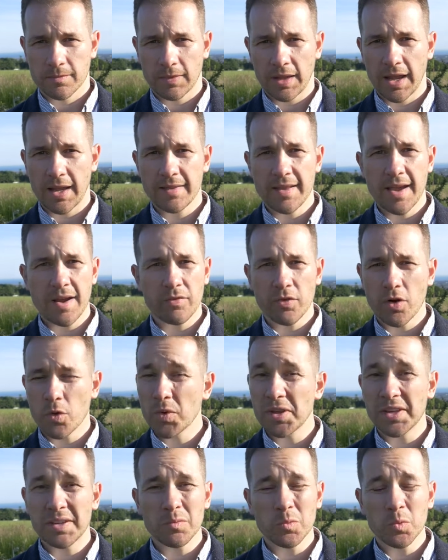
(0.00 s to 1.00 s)
and therefore
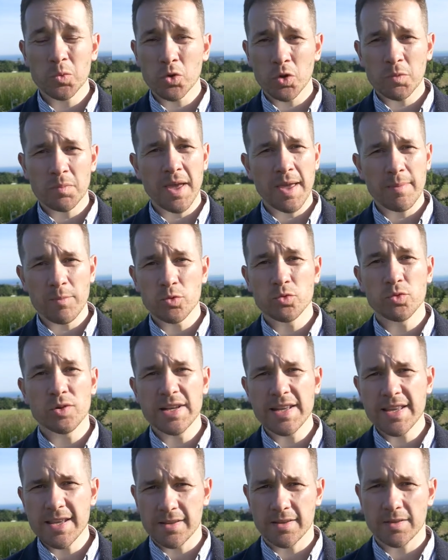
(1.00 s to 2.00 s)
we will not be able to
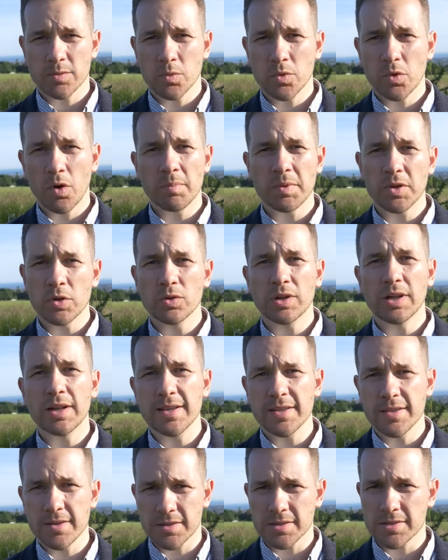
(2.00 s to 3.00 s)
lead. We won't be good
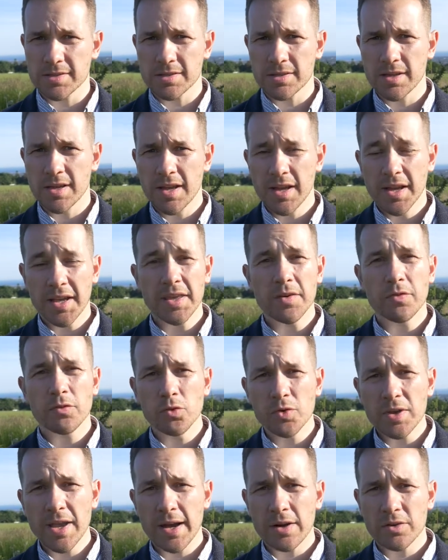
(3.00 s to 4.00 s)
leaders. If
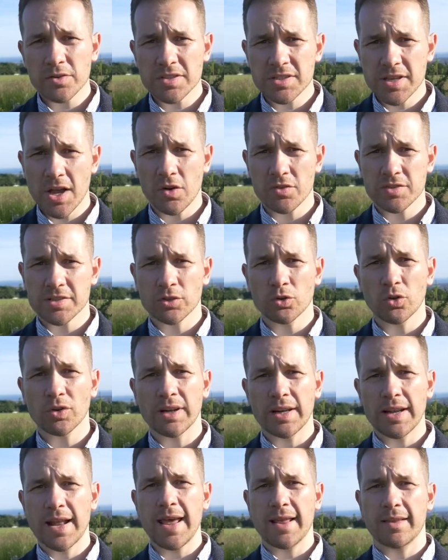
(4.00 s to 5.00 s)
we ourselves are not
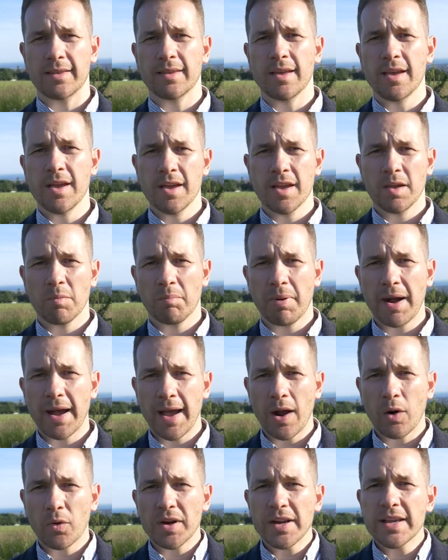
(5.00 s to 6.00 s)
led by
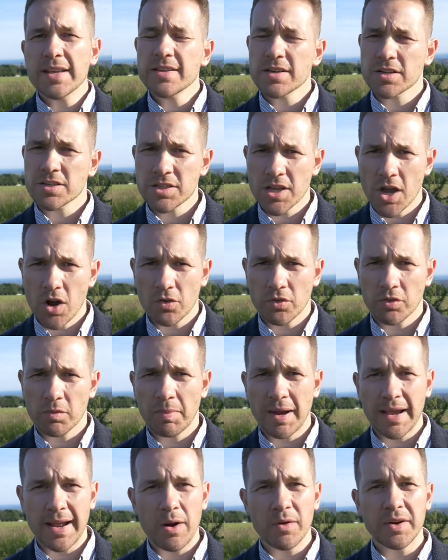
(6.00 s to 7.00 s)
our inner selves,
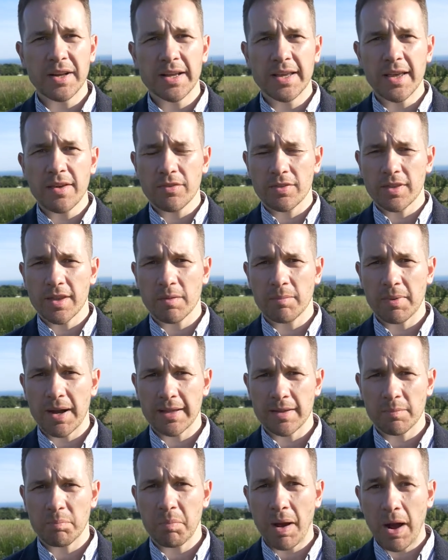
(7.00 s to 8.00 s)
by our gifting, by
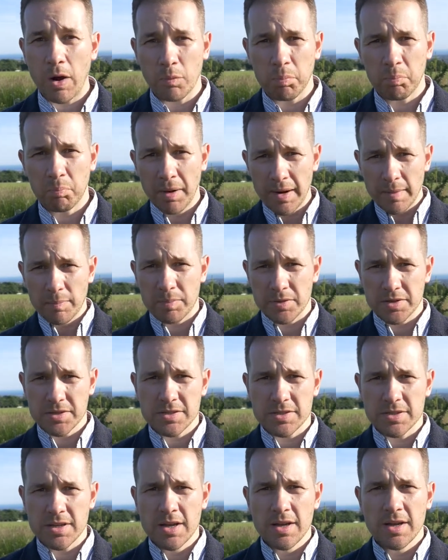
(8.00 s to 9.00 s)
our
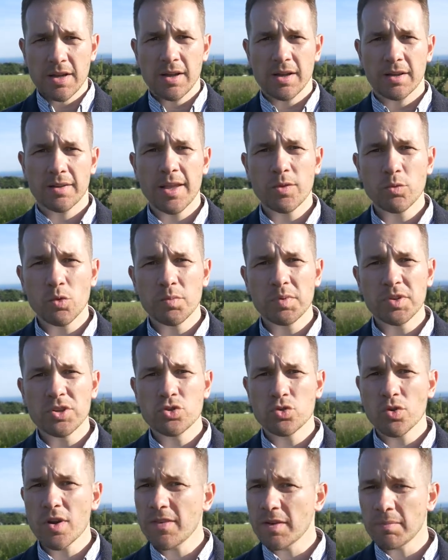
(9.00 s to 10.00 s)
purpose, then we'll be
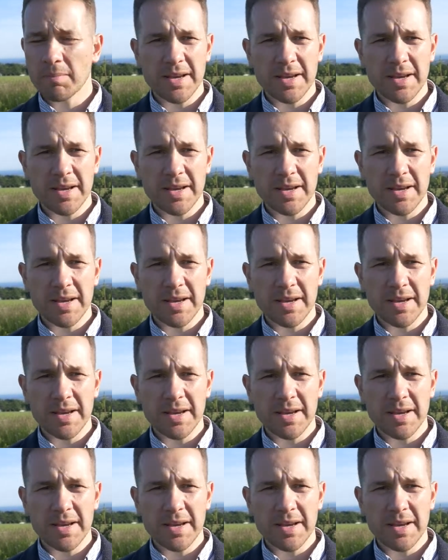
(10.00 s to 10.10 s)
driven